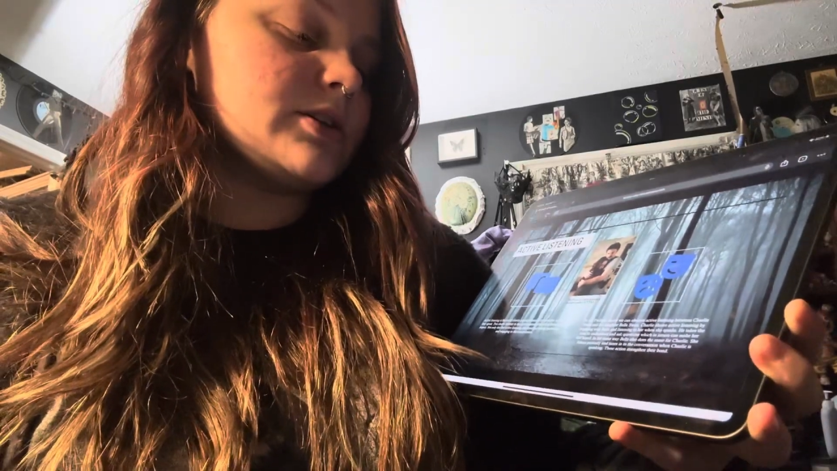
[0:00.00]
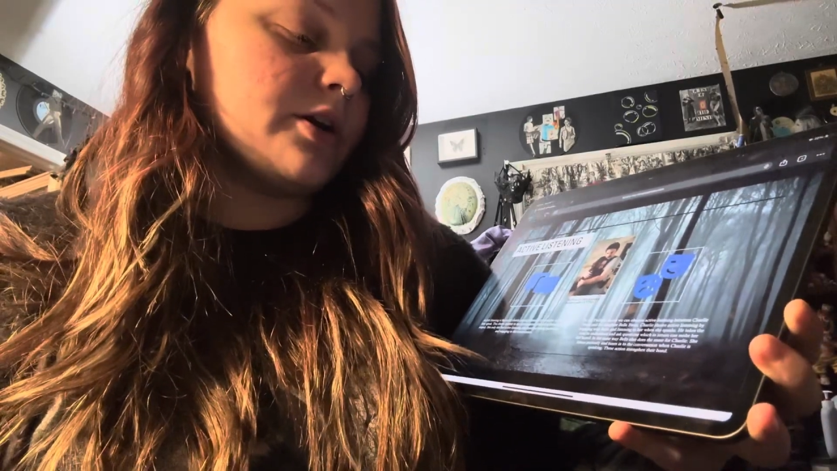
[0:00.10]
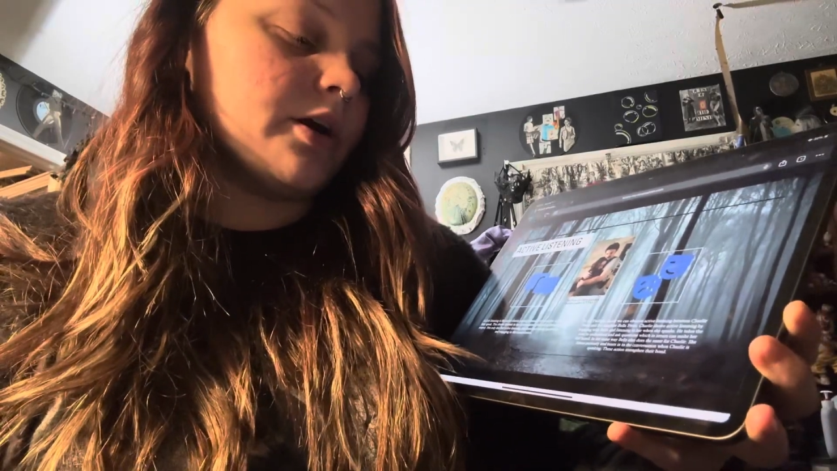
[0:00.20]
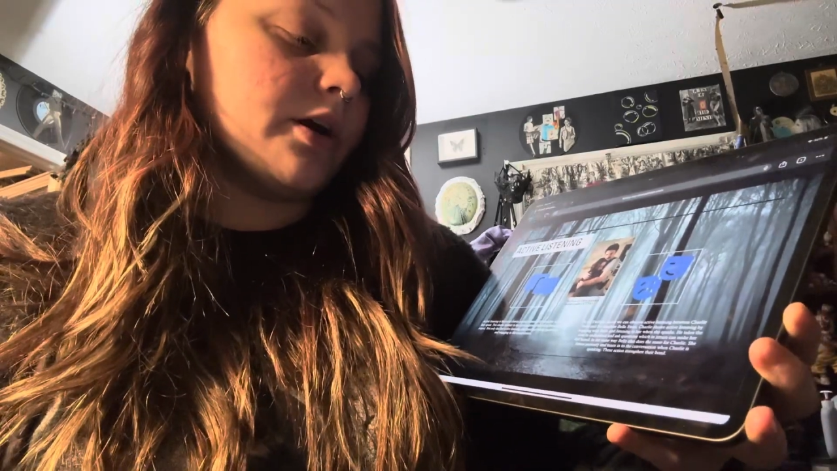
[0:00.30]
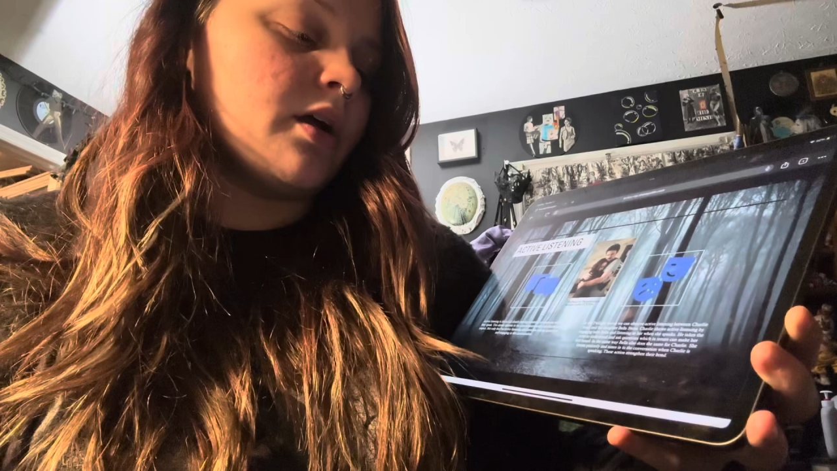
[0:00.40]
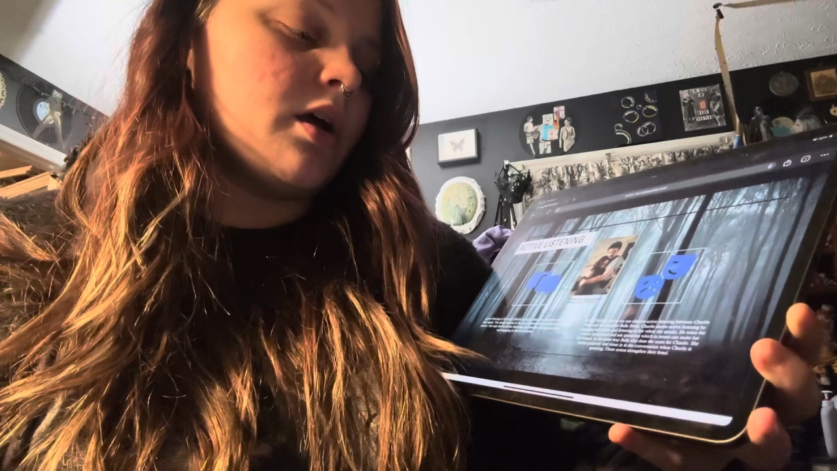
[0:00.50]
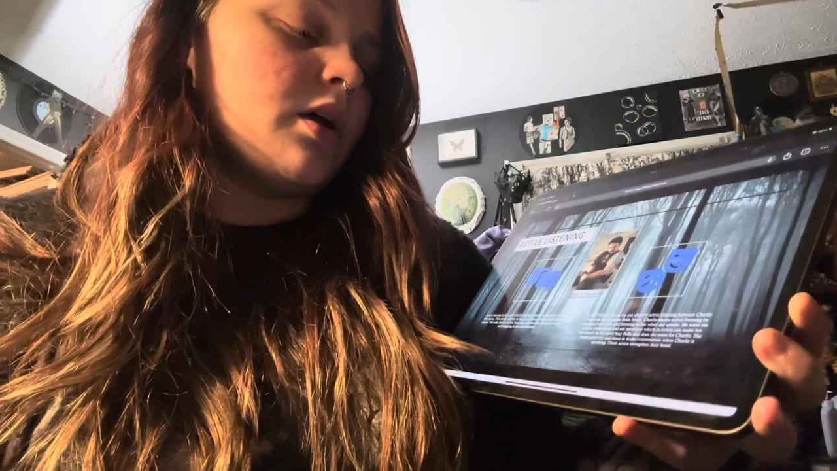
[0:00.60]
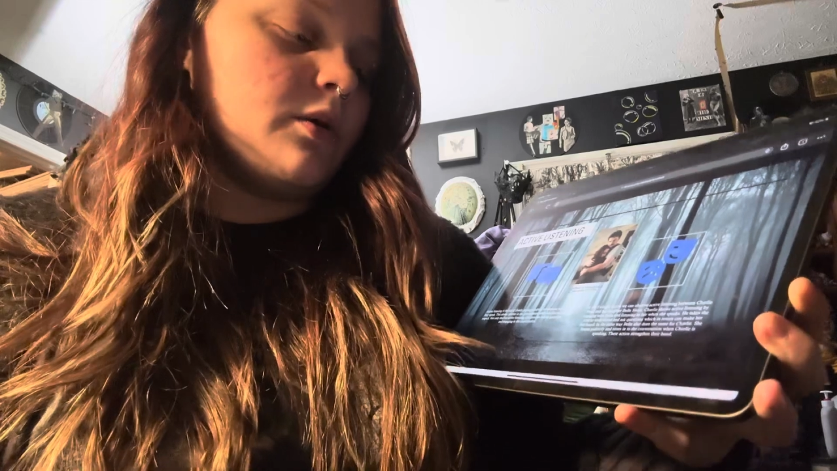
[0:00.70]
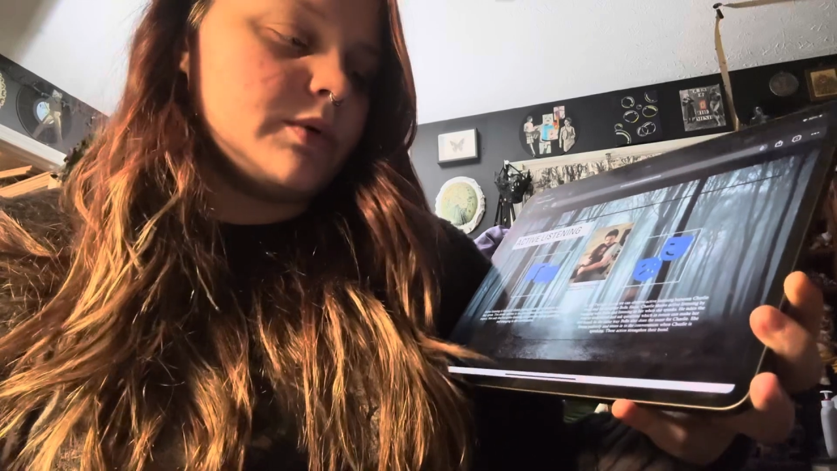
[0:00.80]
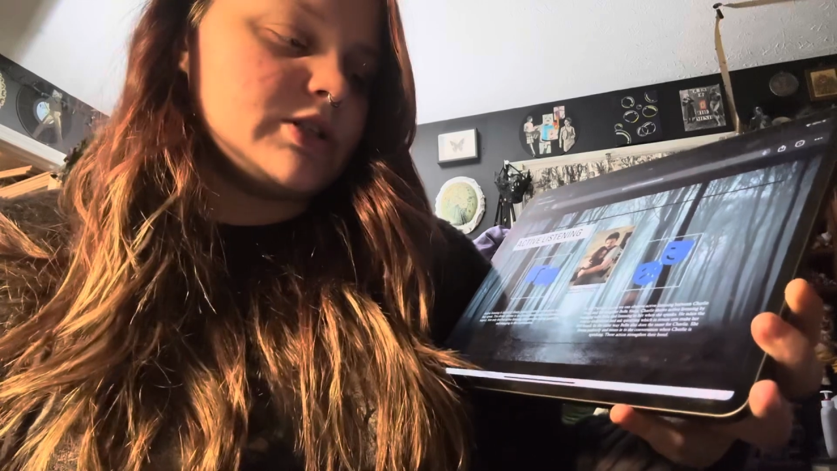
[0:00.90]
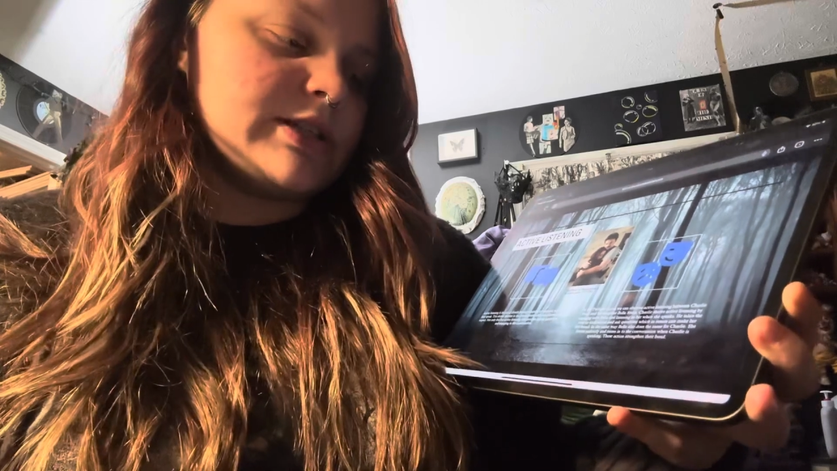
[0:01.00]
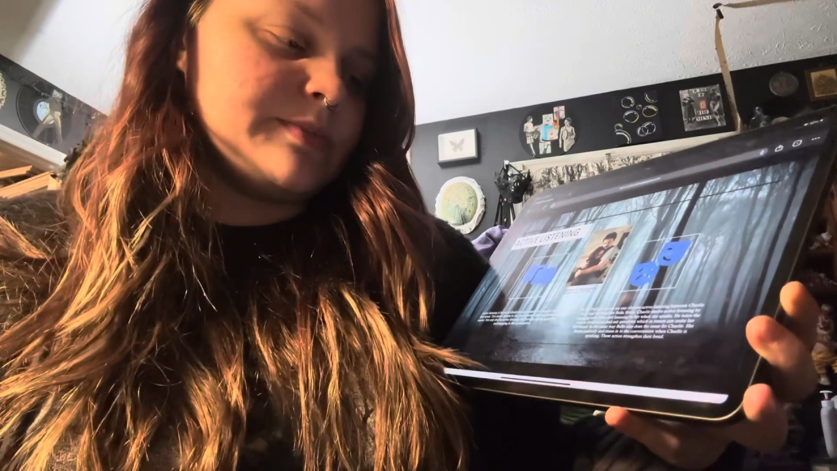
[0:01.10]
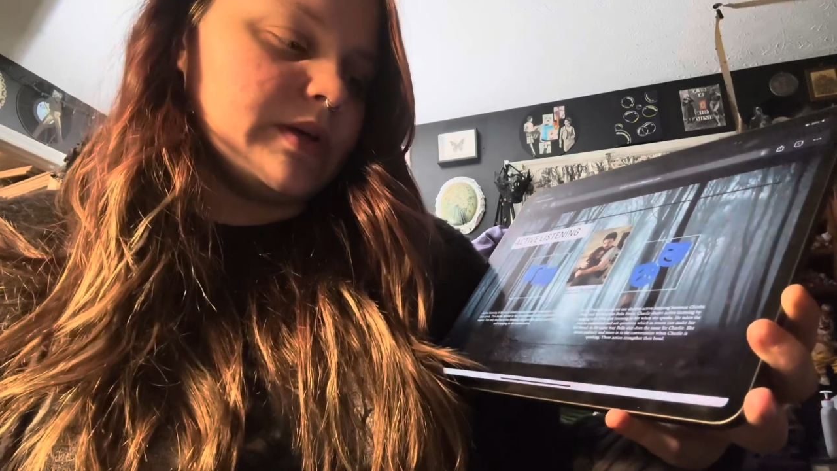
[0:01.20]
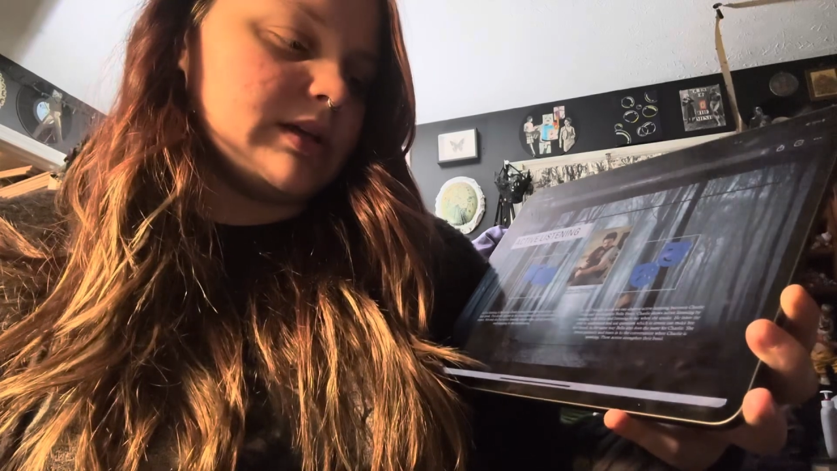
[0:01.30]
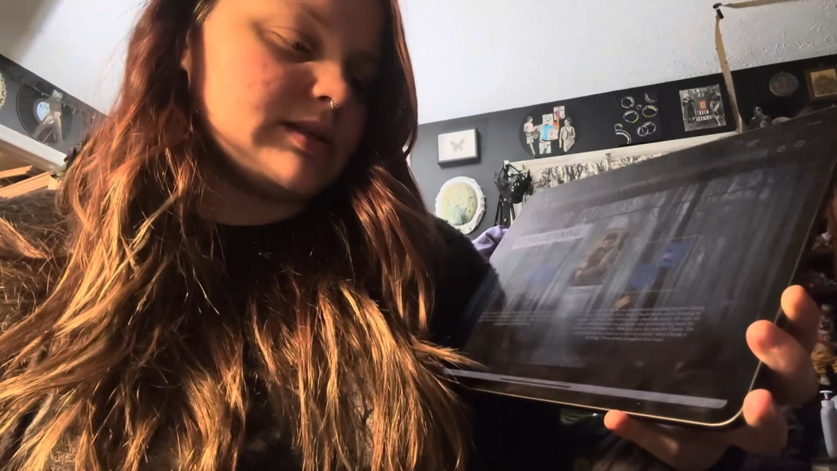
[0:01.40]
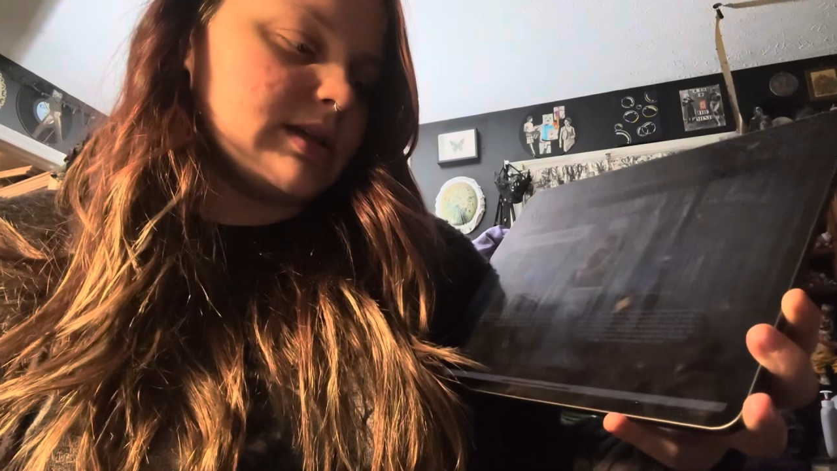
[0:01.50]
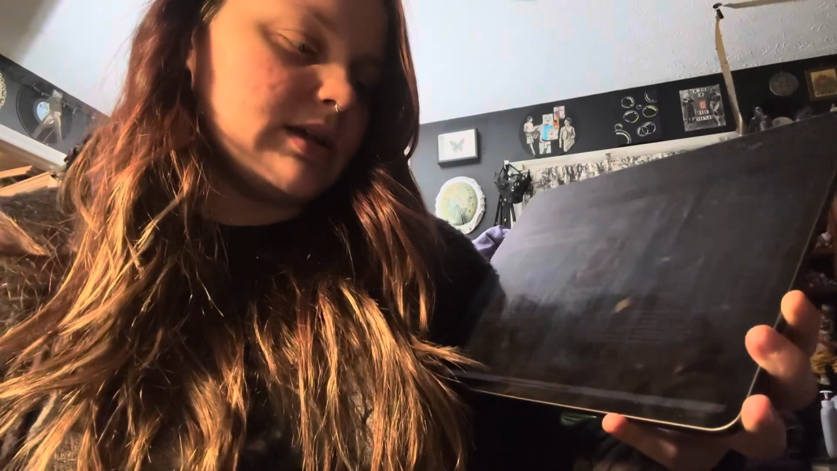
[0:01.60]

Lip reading: to her when she speaks.